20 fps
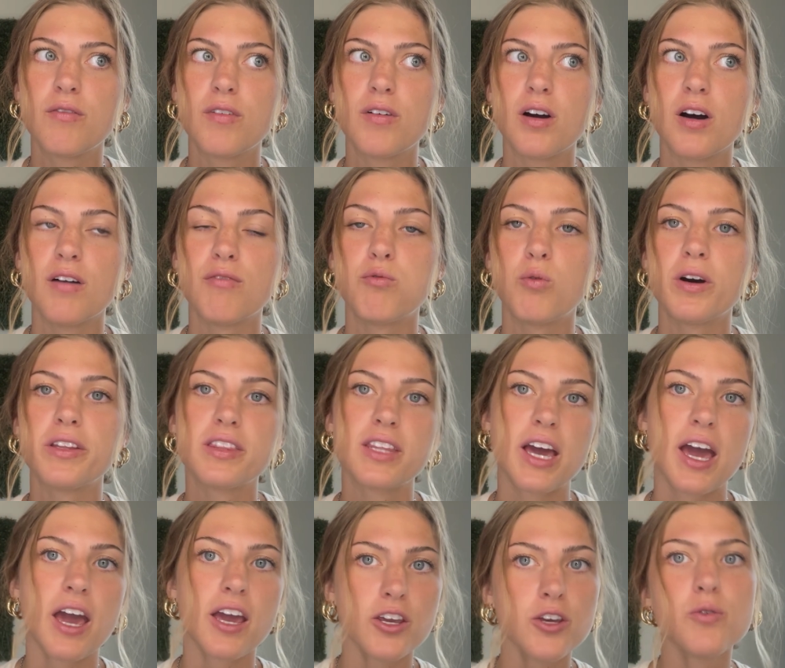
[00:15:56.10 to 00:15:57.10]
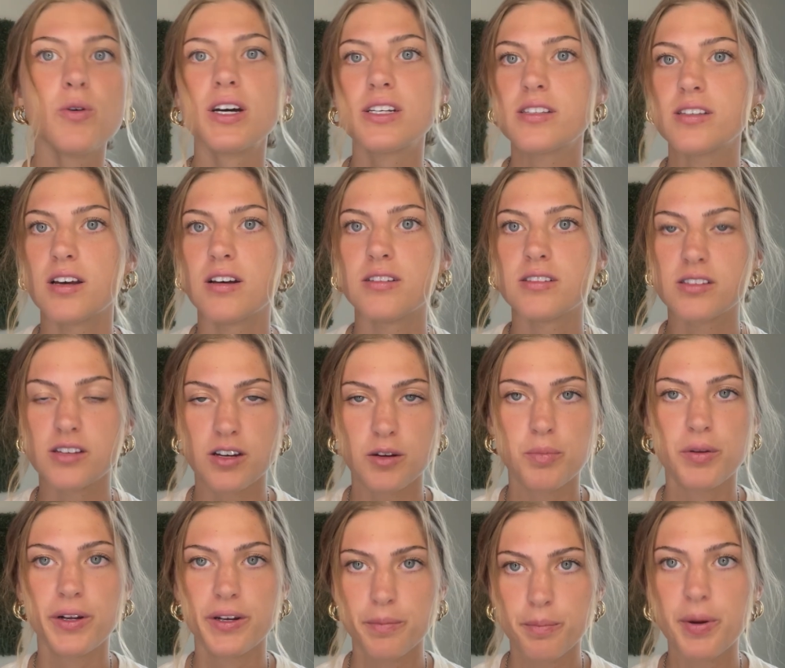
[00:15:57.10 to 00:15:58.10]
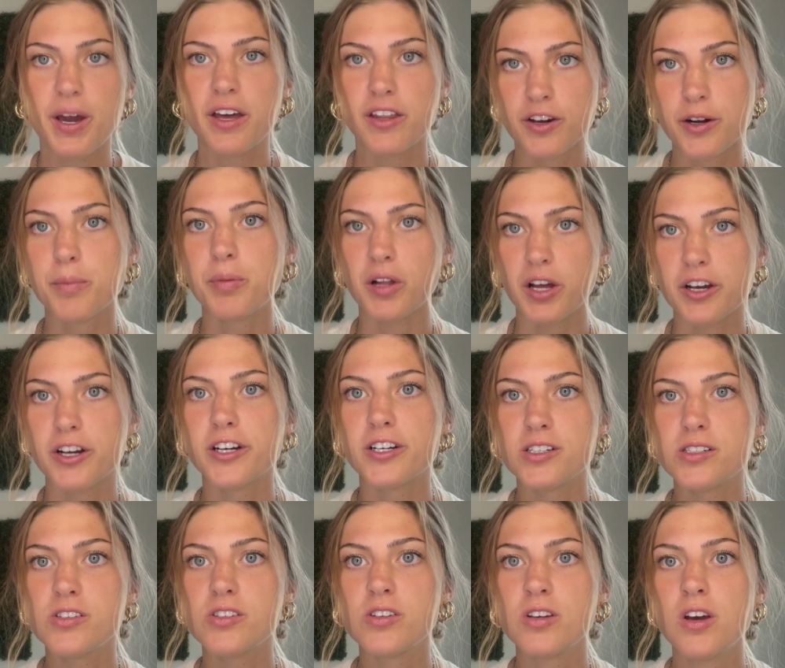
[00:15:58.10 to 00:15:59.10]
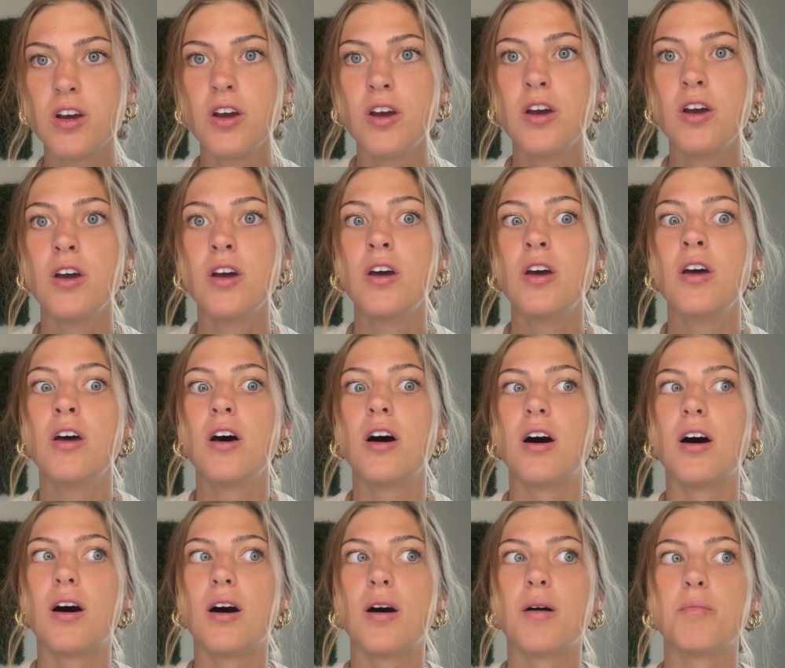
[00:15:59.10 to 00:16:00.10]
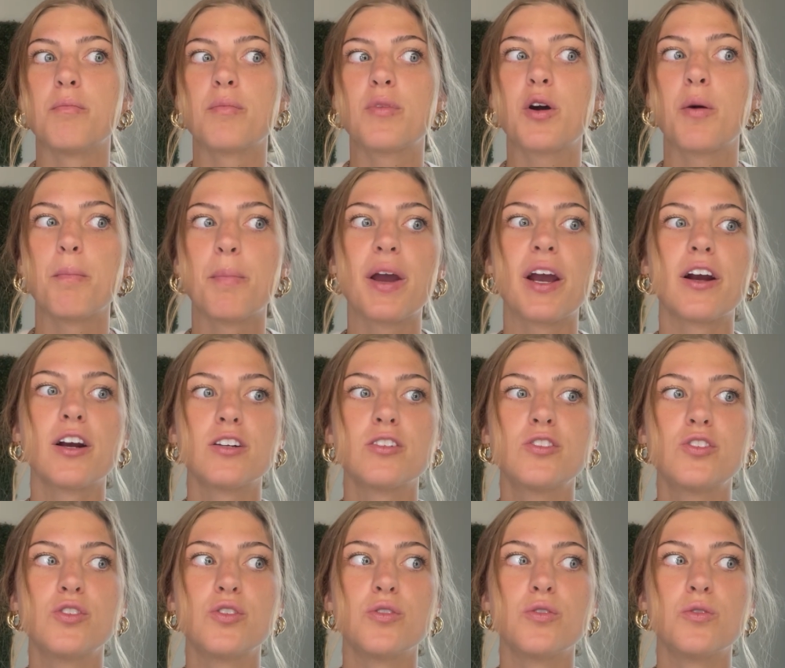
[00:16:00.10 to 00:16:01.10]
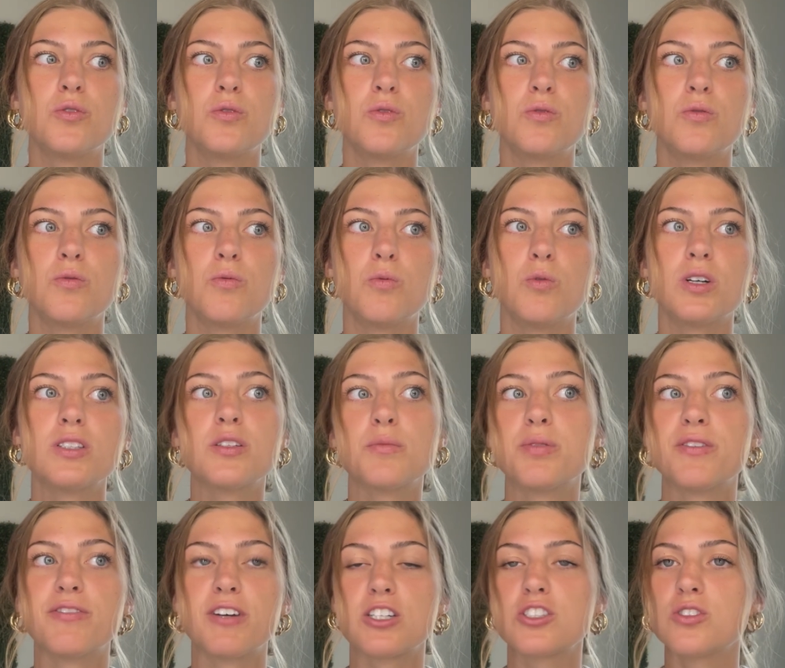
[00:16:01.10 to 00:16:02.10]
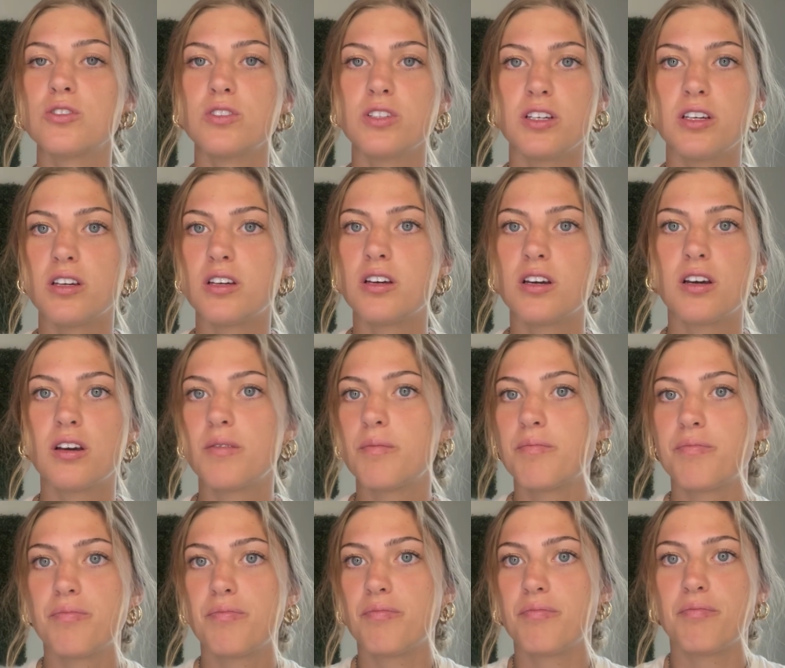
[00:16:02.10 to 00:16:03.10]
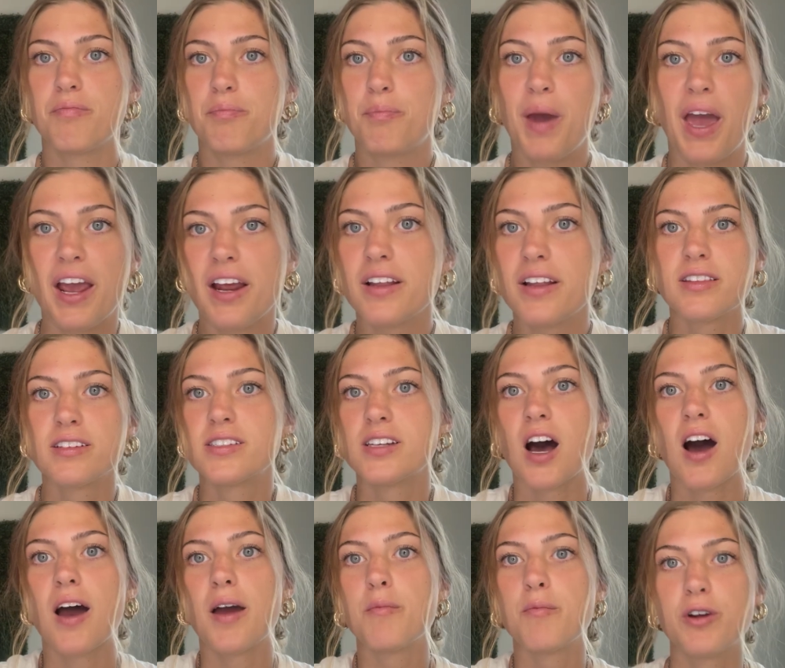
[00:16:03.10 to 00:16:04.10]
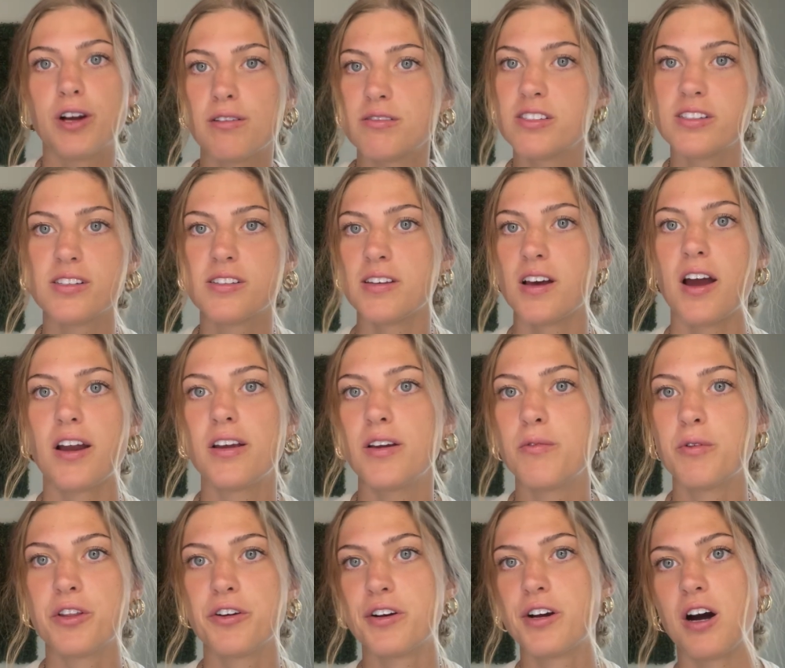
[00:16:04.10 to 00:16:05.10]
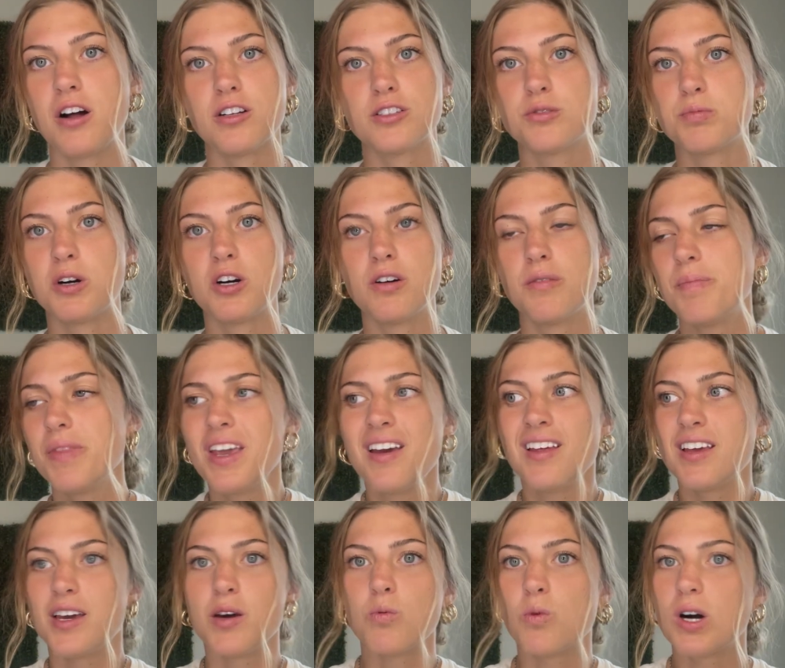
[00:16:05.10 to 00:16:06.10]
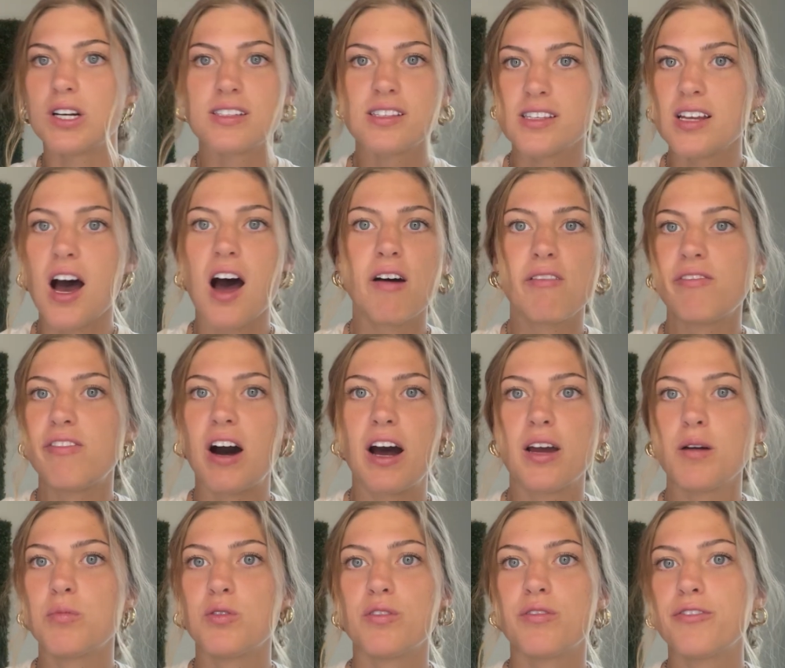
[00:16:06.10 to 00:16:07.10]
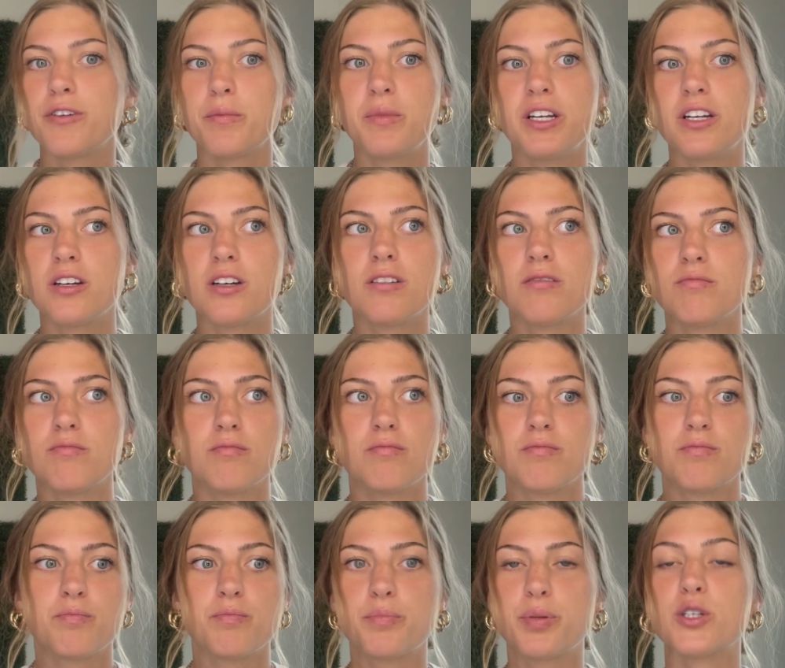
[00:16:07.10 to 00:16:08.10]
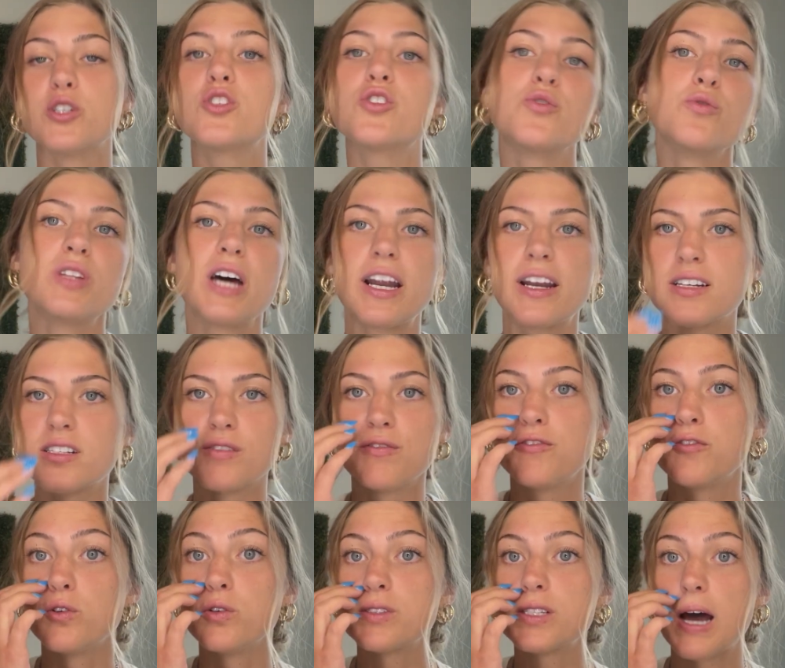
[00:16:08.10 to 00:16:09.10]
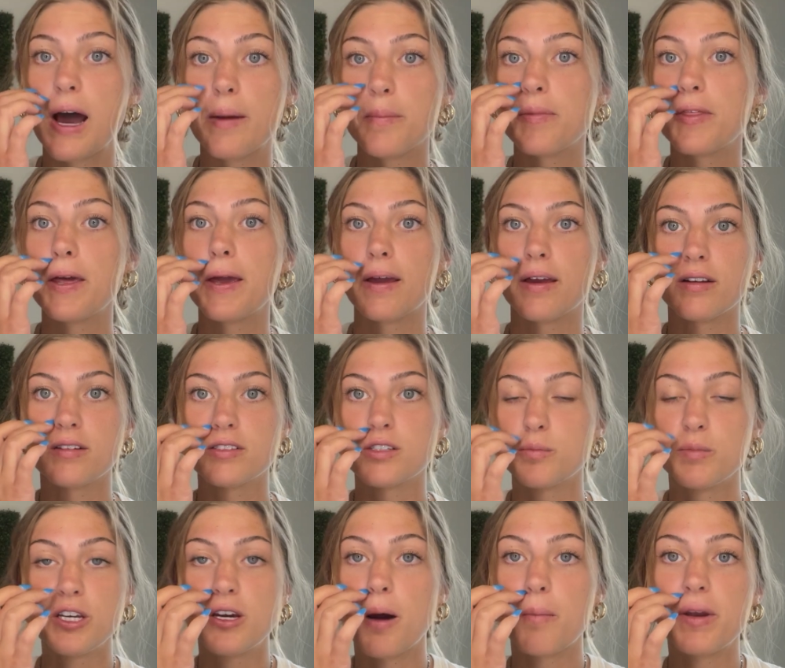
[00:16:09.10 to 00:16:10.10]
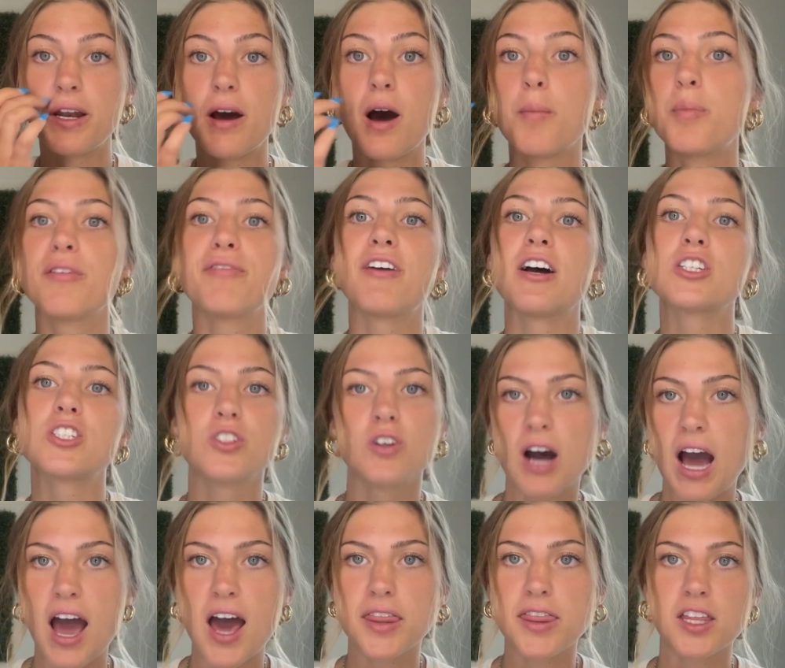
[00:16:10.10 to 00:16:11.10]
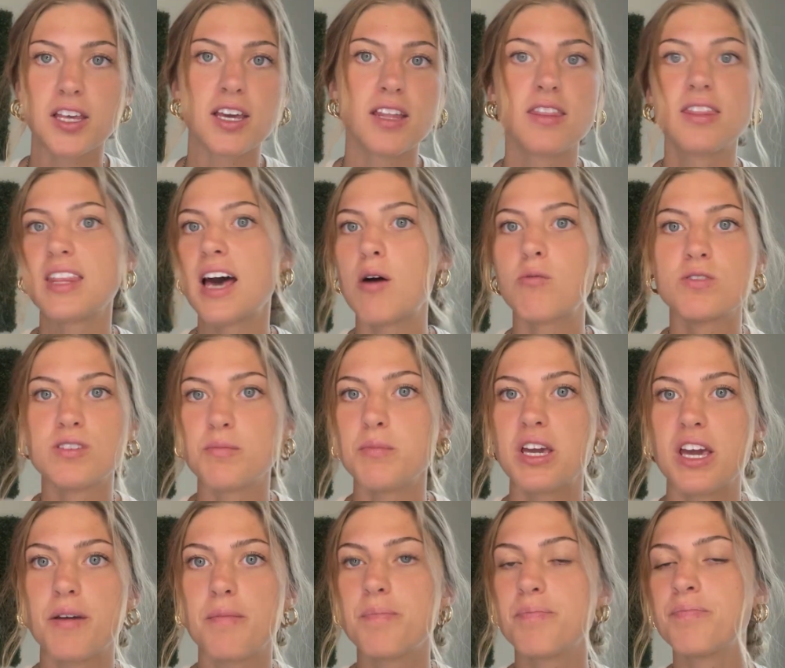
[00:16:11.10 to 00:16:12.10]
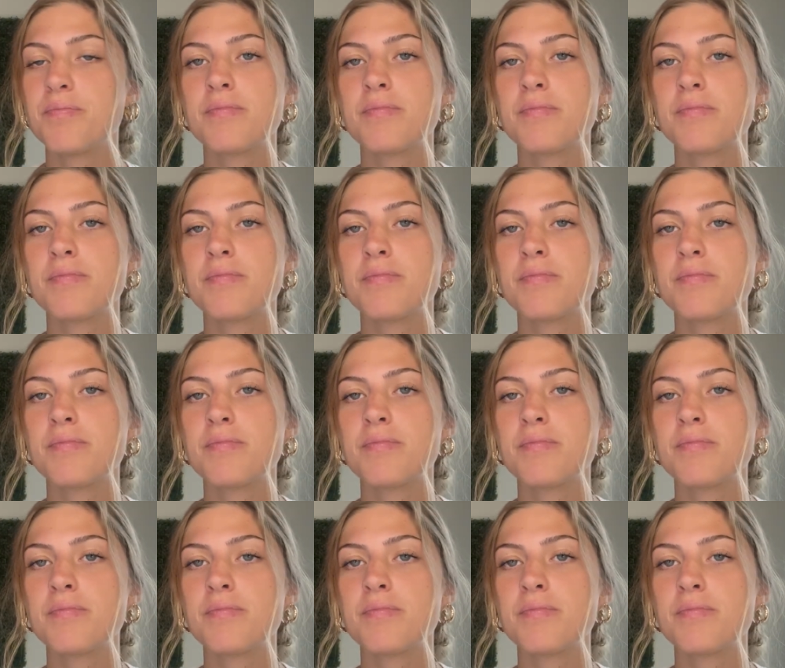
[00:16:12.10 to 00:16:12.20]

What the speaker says: of what the AUSL is going to pay their players compared to what the professional league paid time when I was deciding whether college ball, it was not viable for me to pursue that as a full-time thing, to become a professional athlete, and that was me.